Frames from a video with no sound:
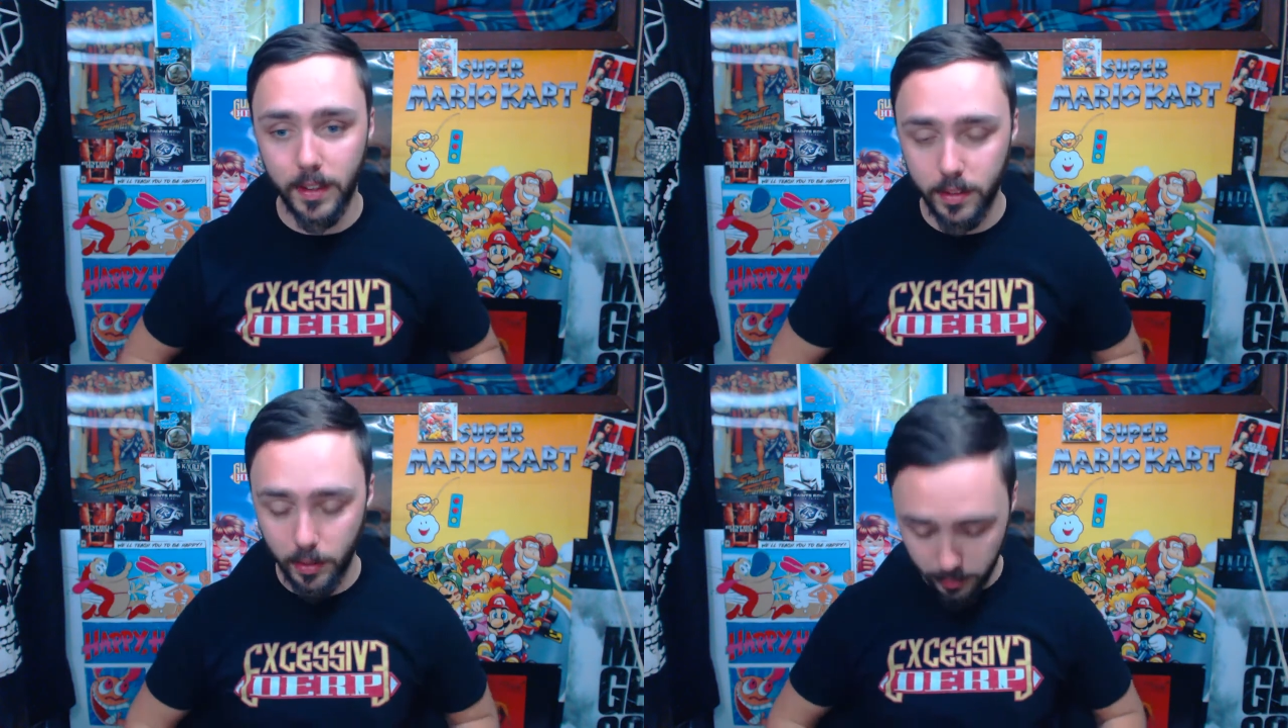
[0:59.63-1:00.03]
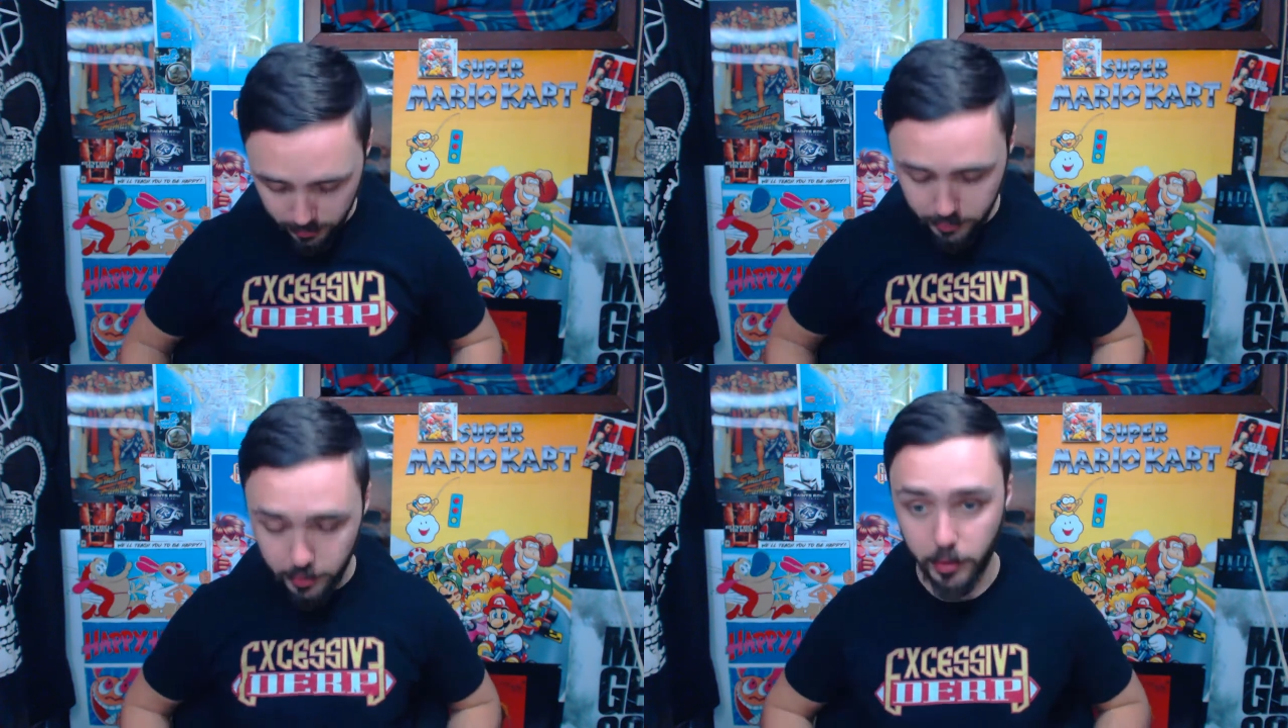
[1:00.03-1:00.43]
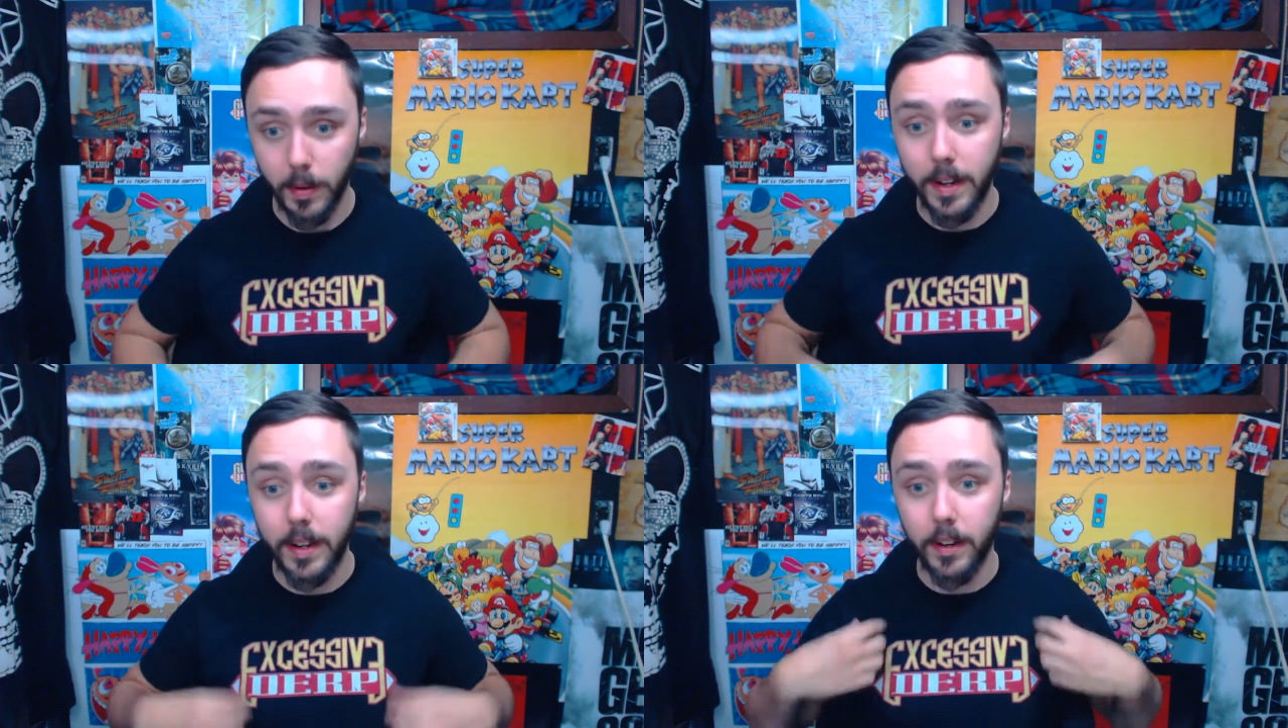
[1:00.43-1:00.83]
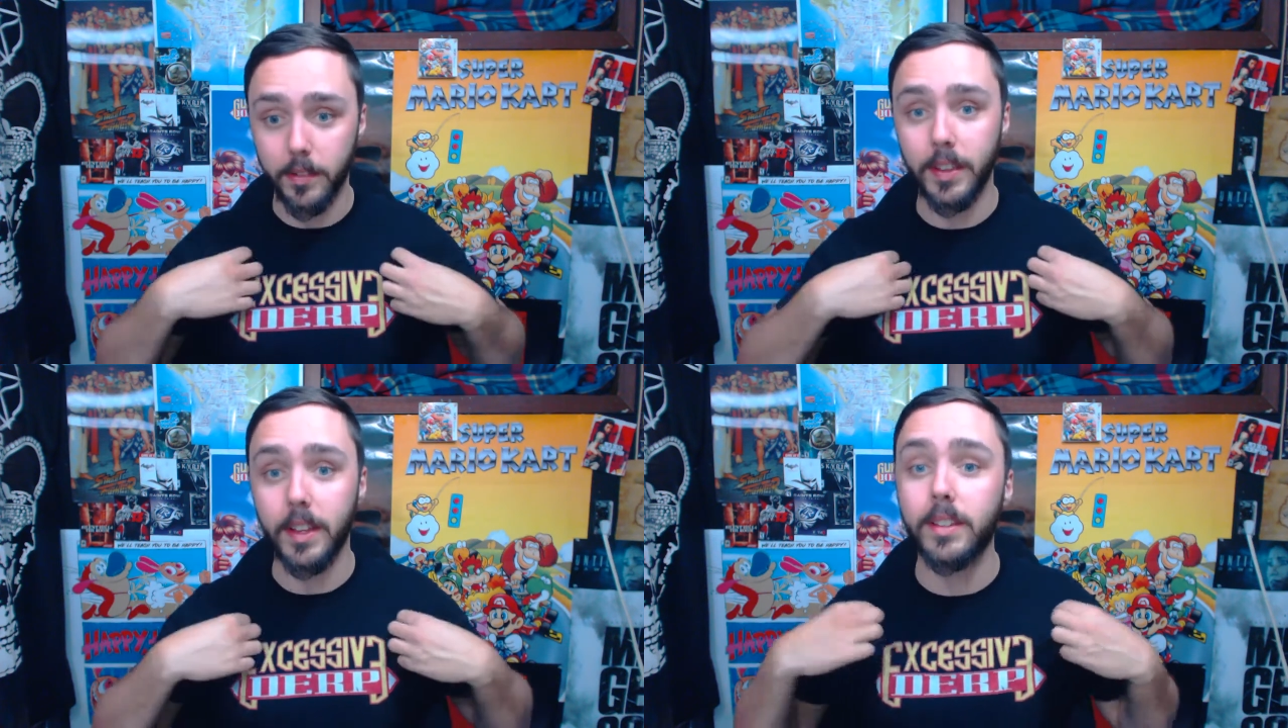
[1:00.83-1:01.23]
So this shirt right
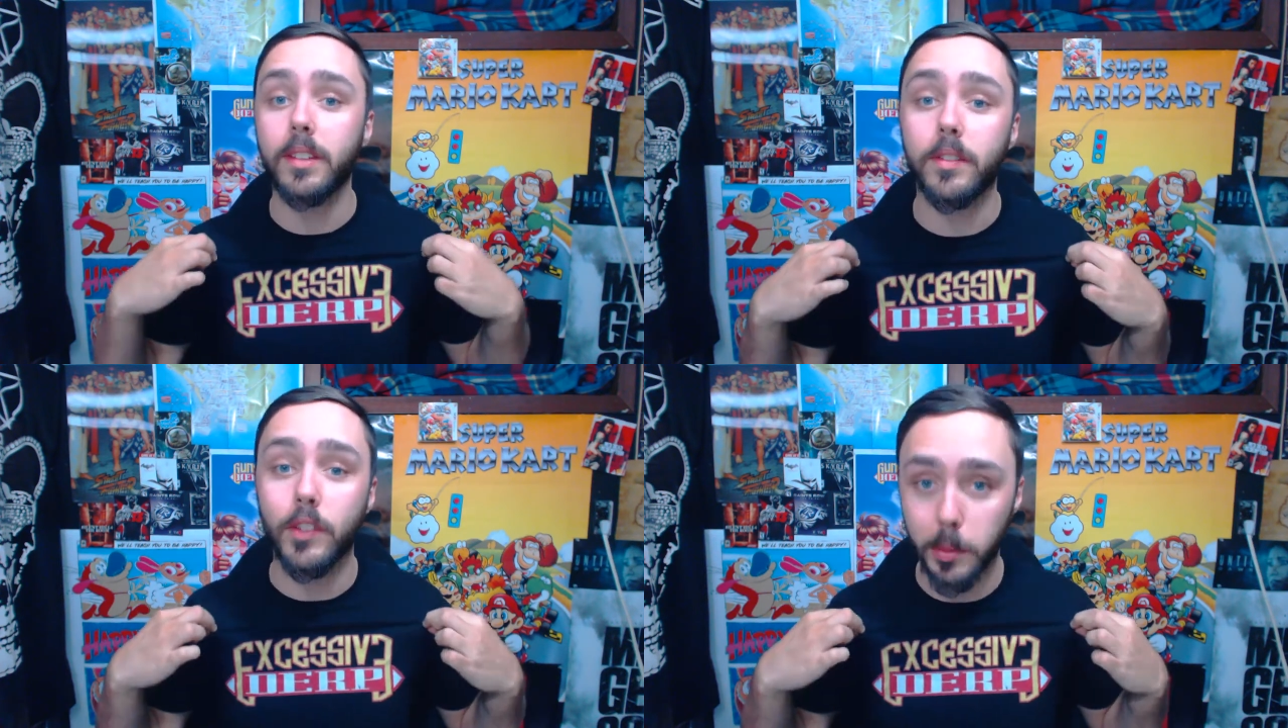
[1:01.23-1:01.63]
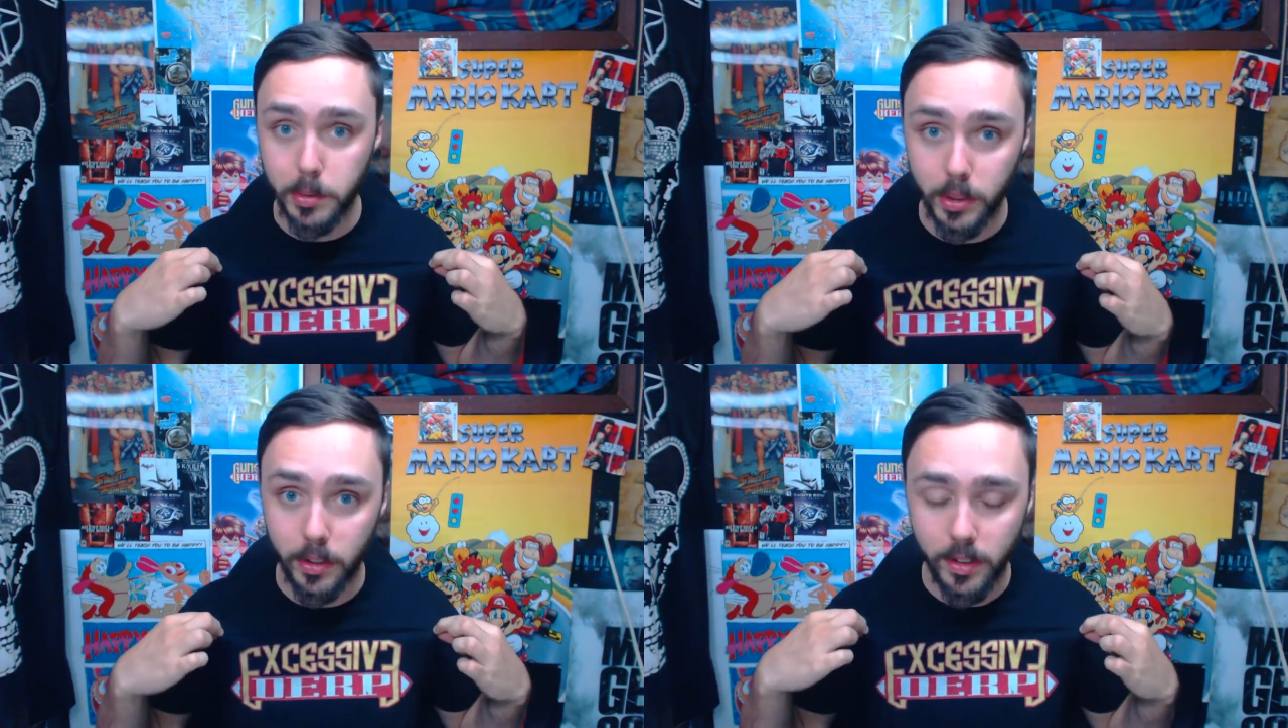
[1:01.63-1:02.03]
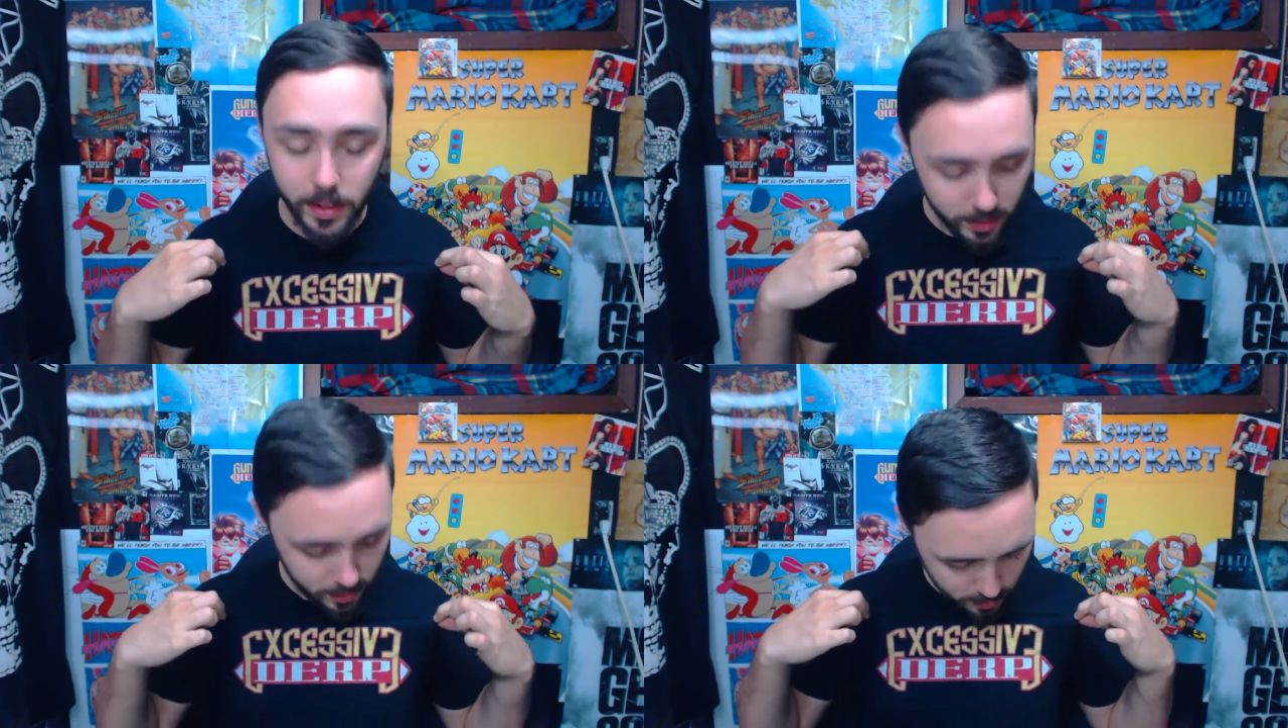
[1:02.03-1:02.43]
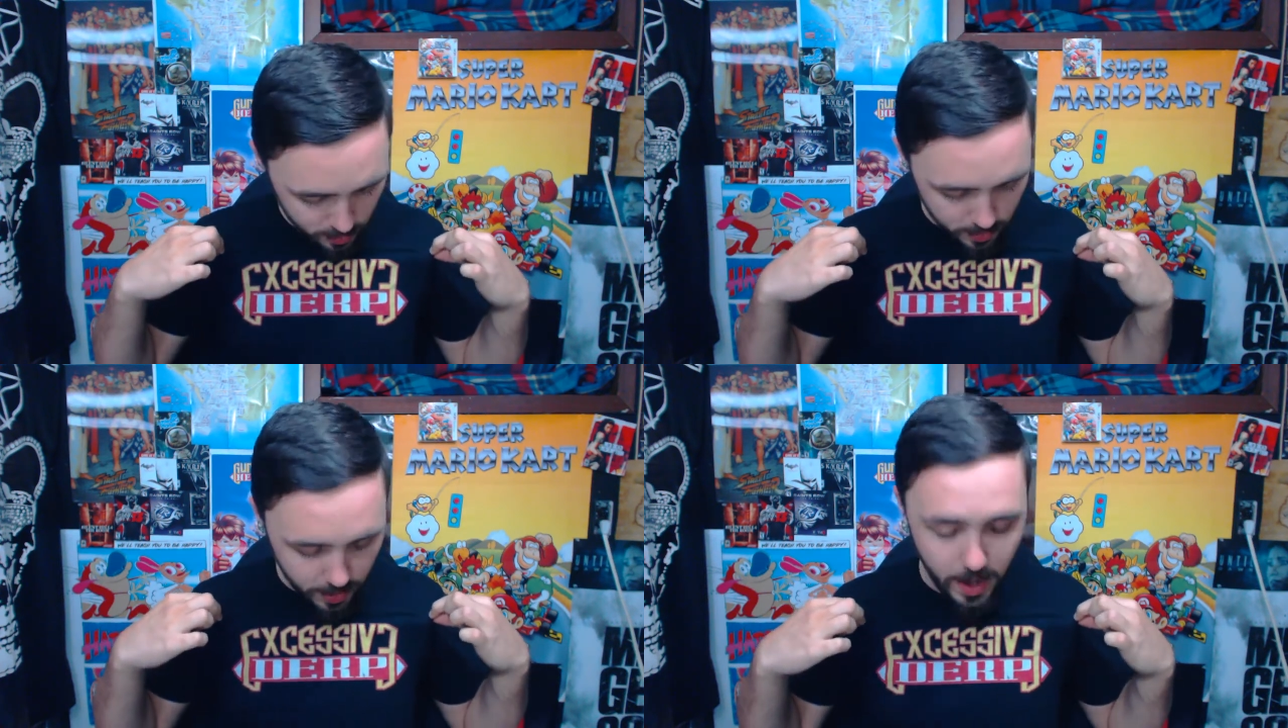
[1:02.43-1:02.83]
here, the Excessive Derp shirt,
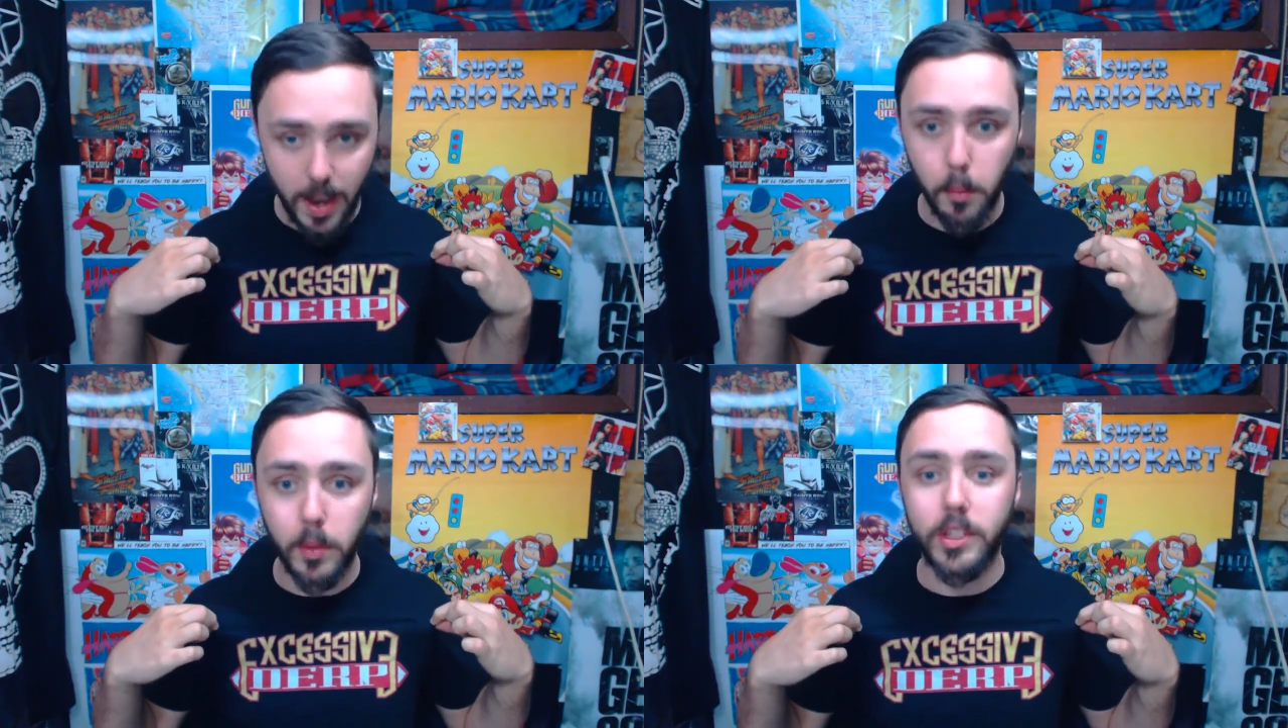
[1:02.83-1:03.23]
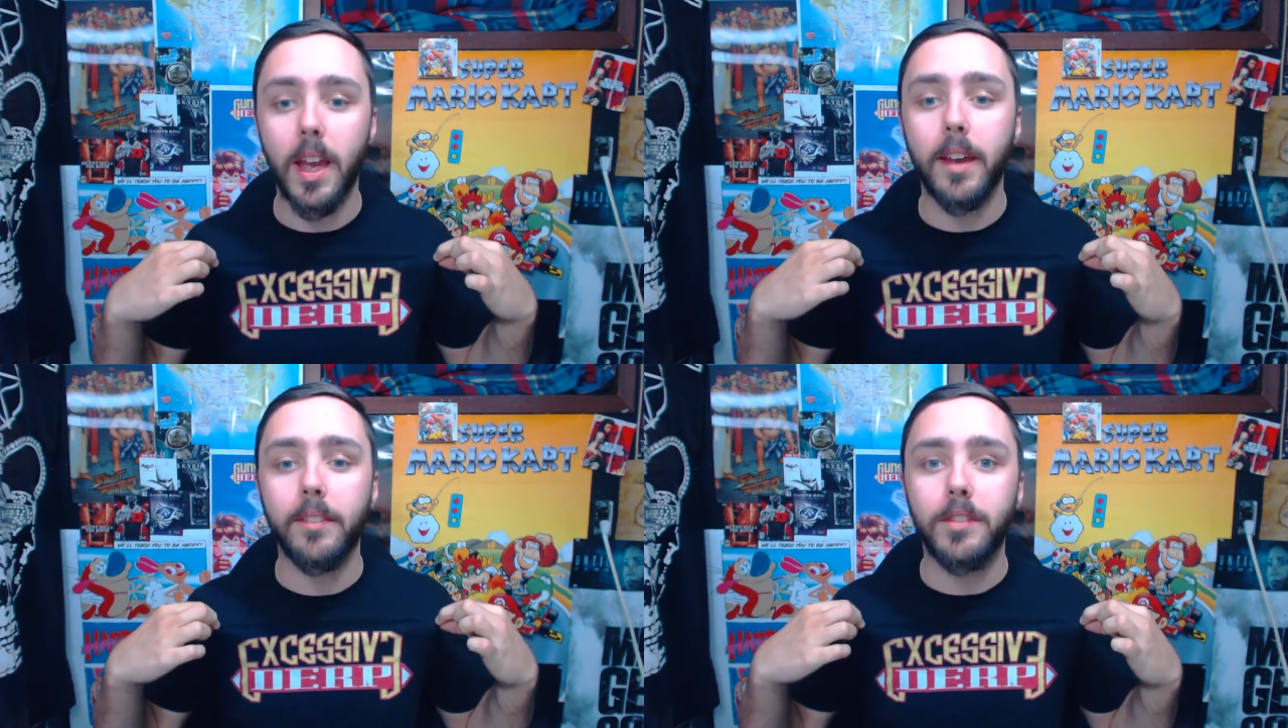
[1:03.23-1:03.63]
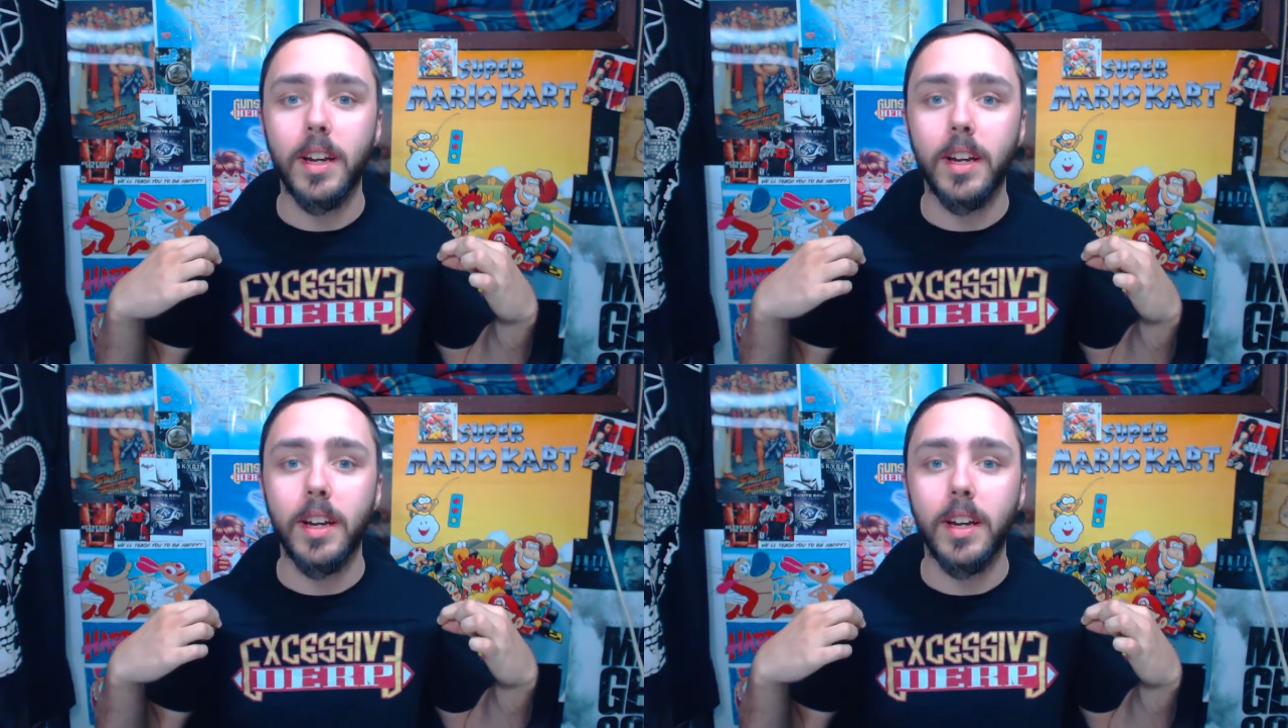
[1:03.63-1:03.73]
which I've